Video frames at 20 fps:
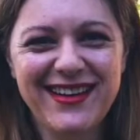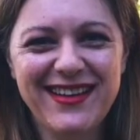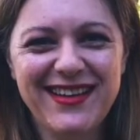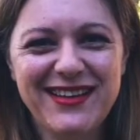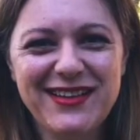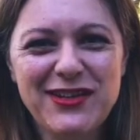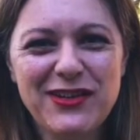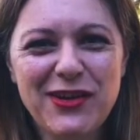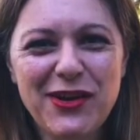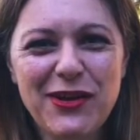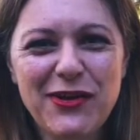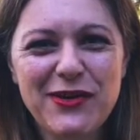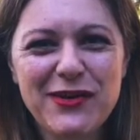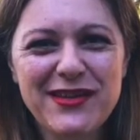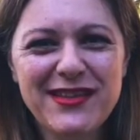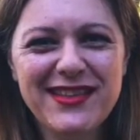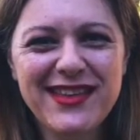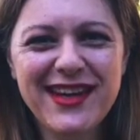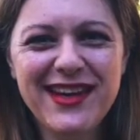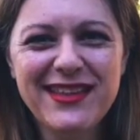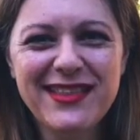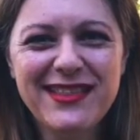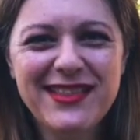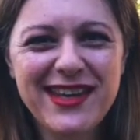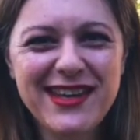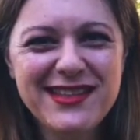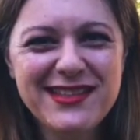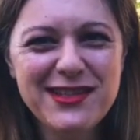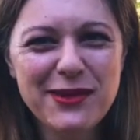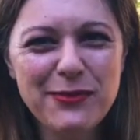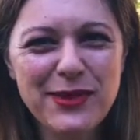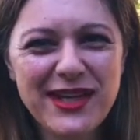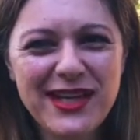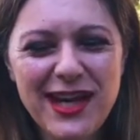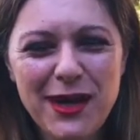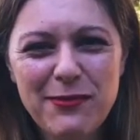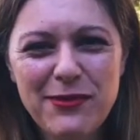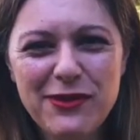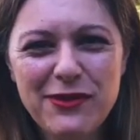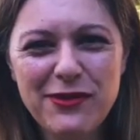You know, there are things that we
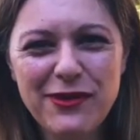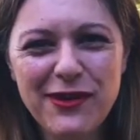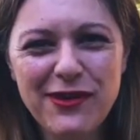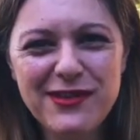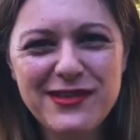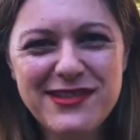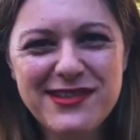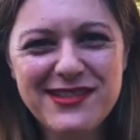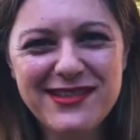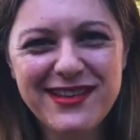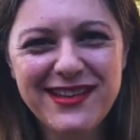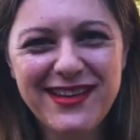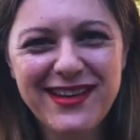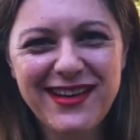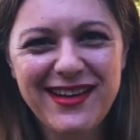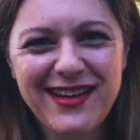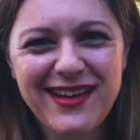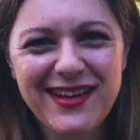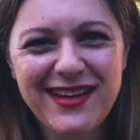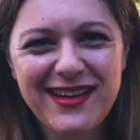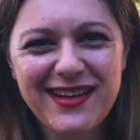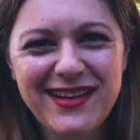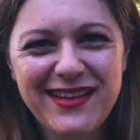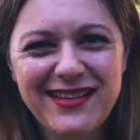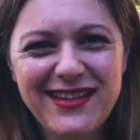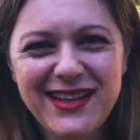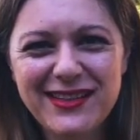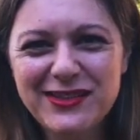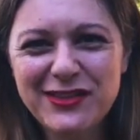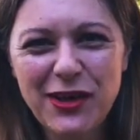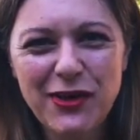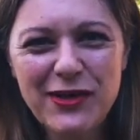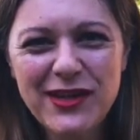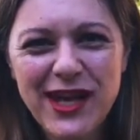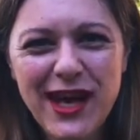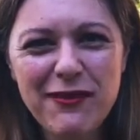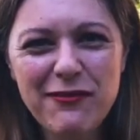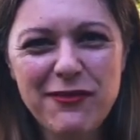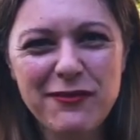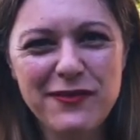come across that don't
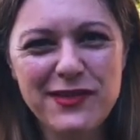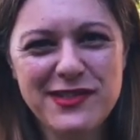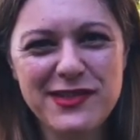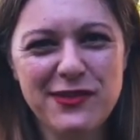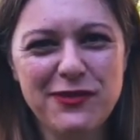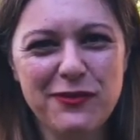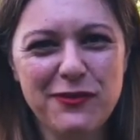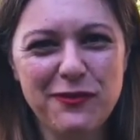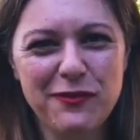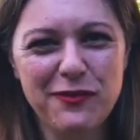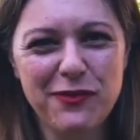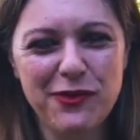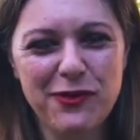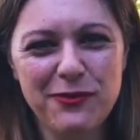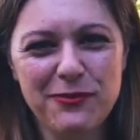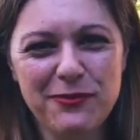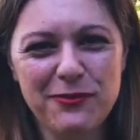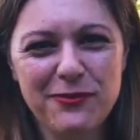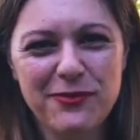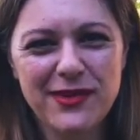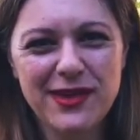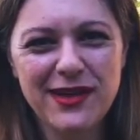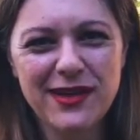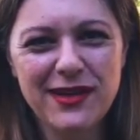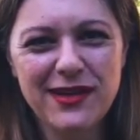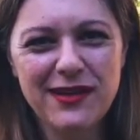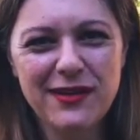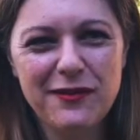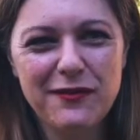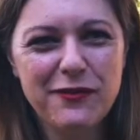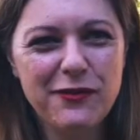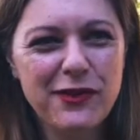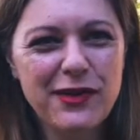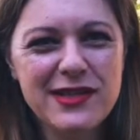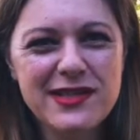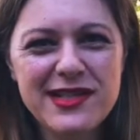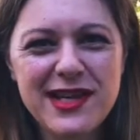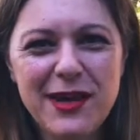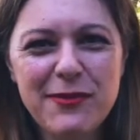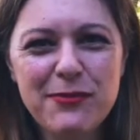have a physical form. For
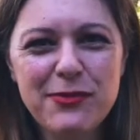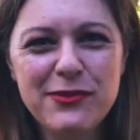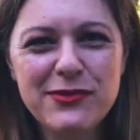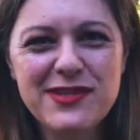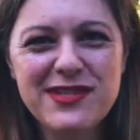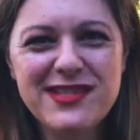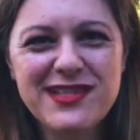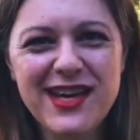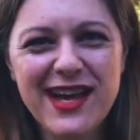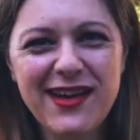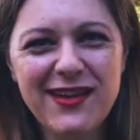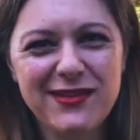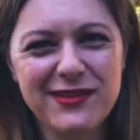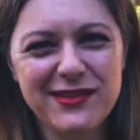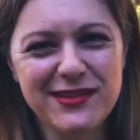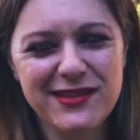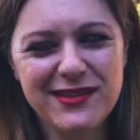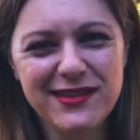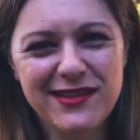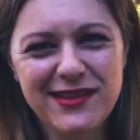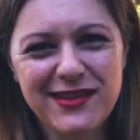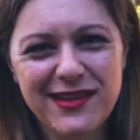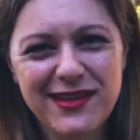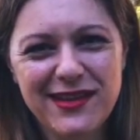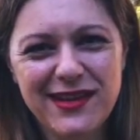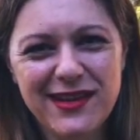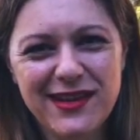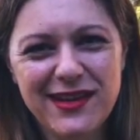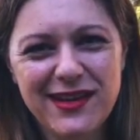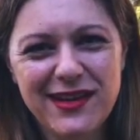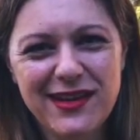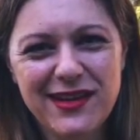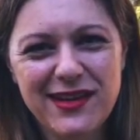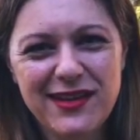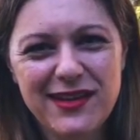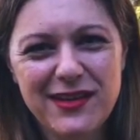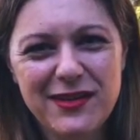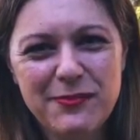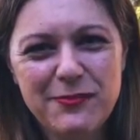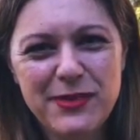example, sound.
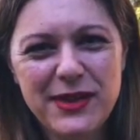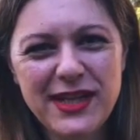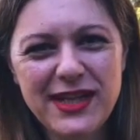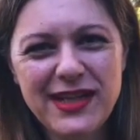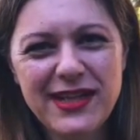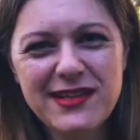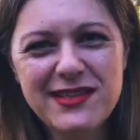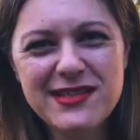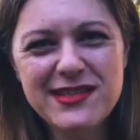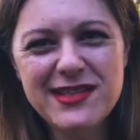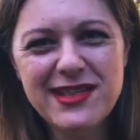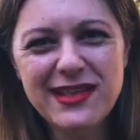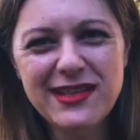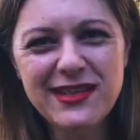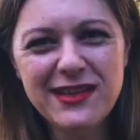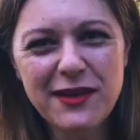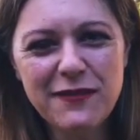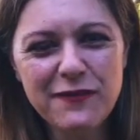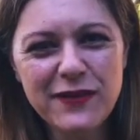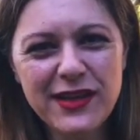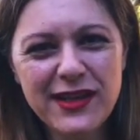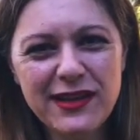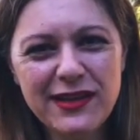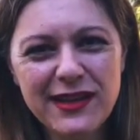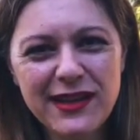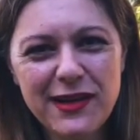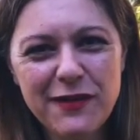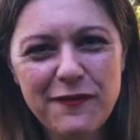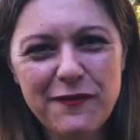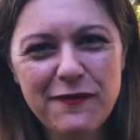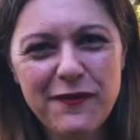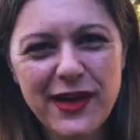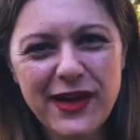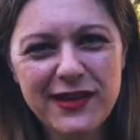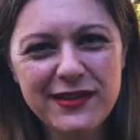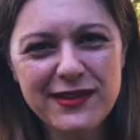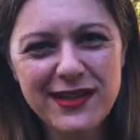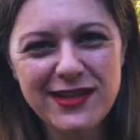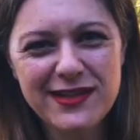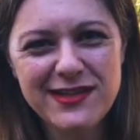But it can significantly
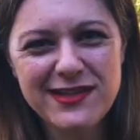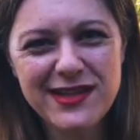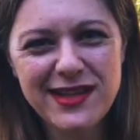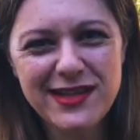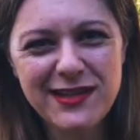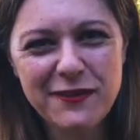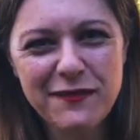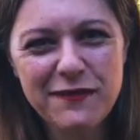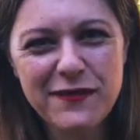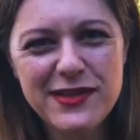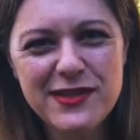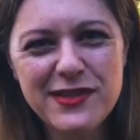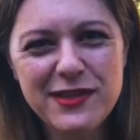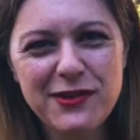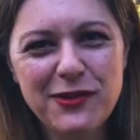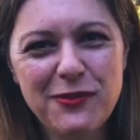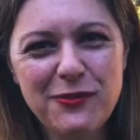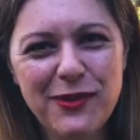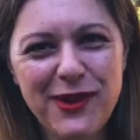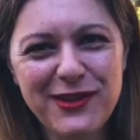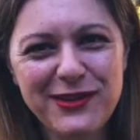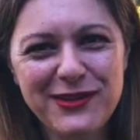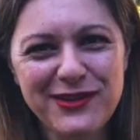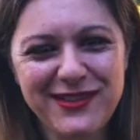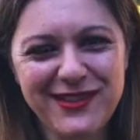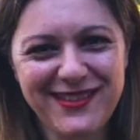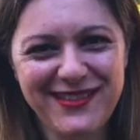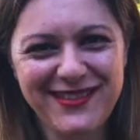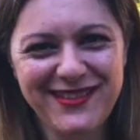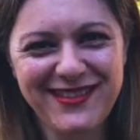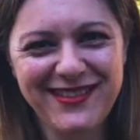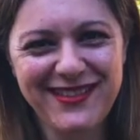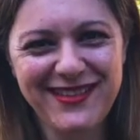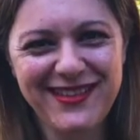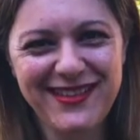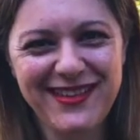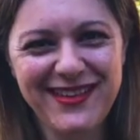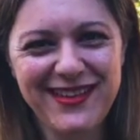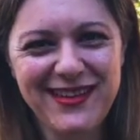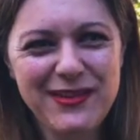affect us in the physical world
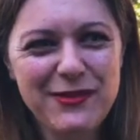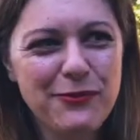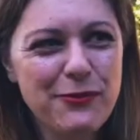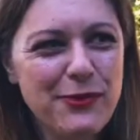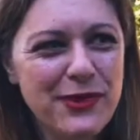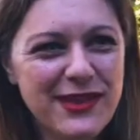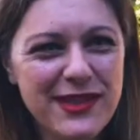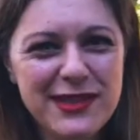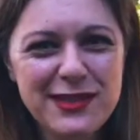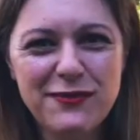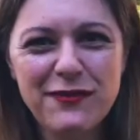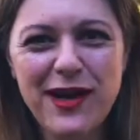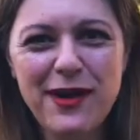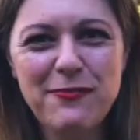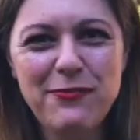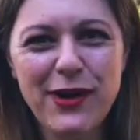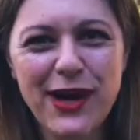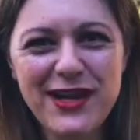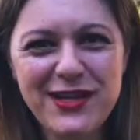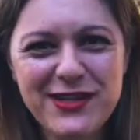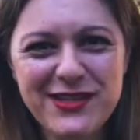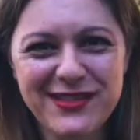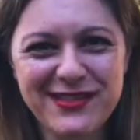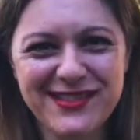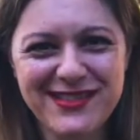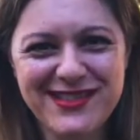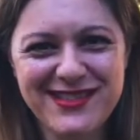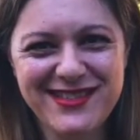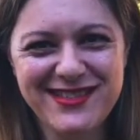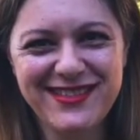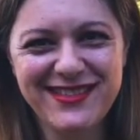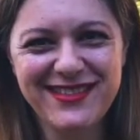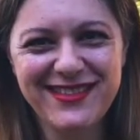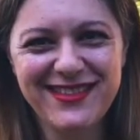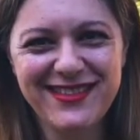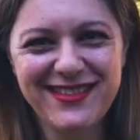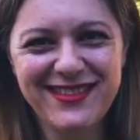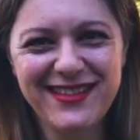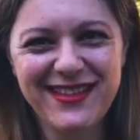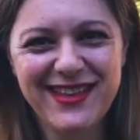with its vibrations.
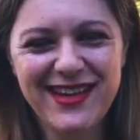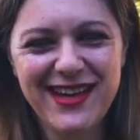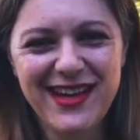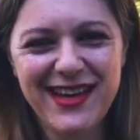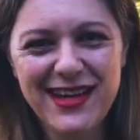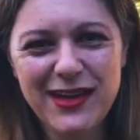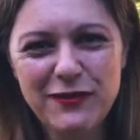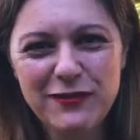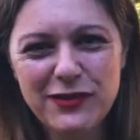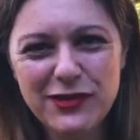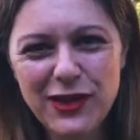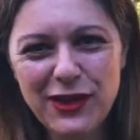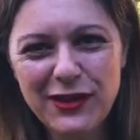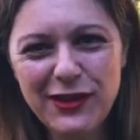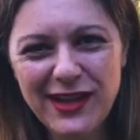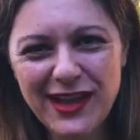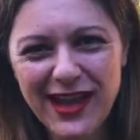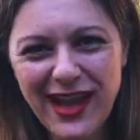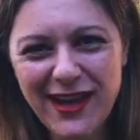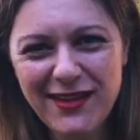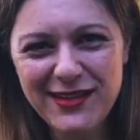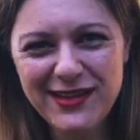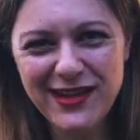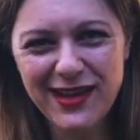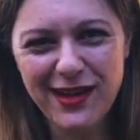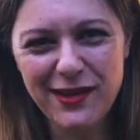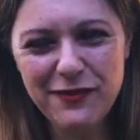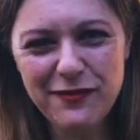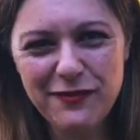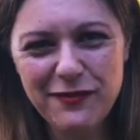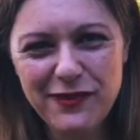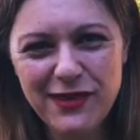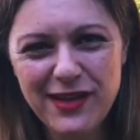If turned loud enough,